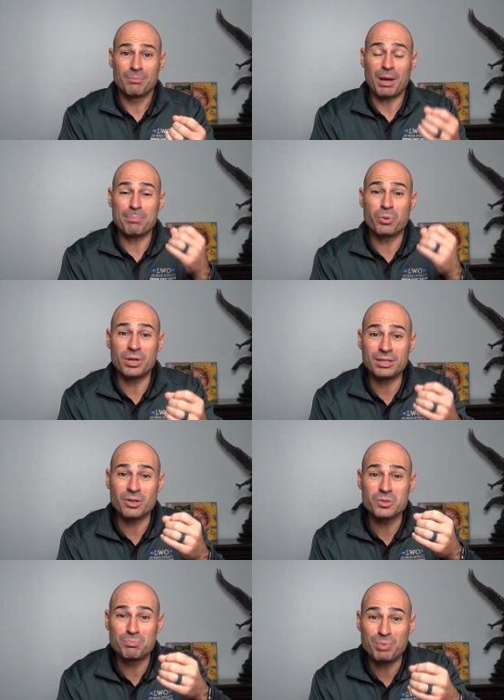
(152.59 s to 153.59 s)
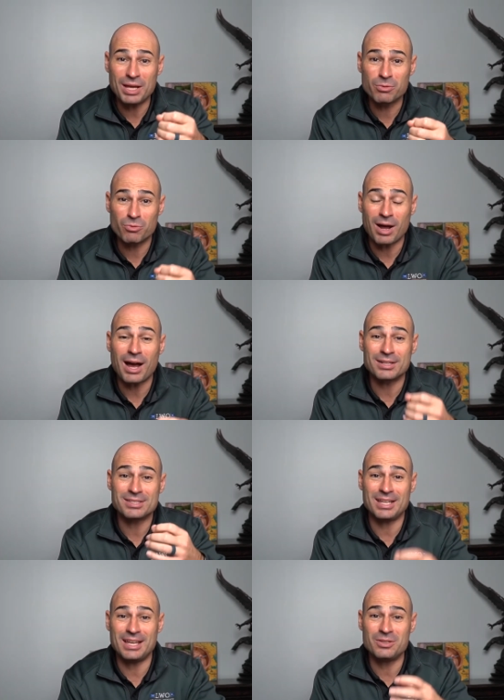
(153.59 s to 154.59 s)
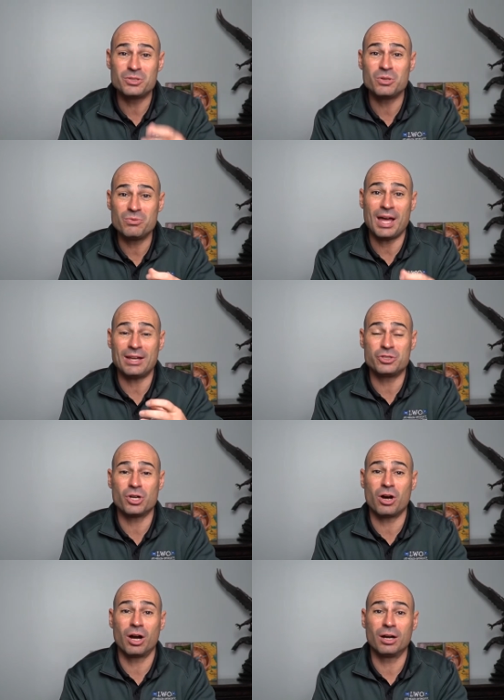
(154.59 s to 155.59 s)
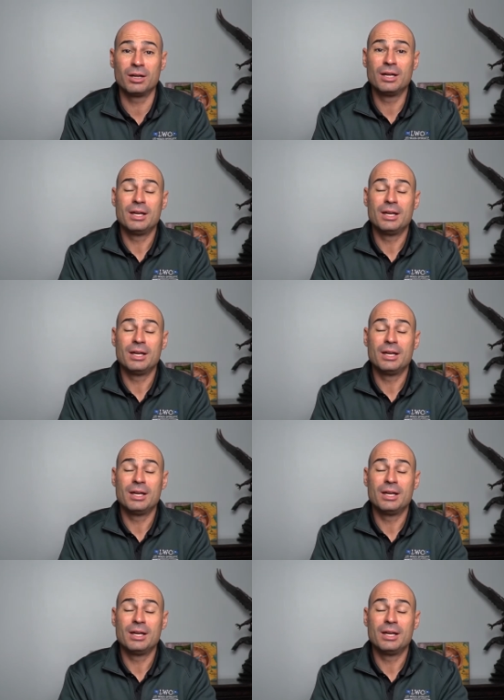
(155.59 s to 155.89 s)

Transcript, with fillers: by putting those big rocks into that jar,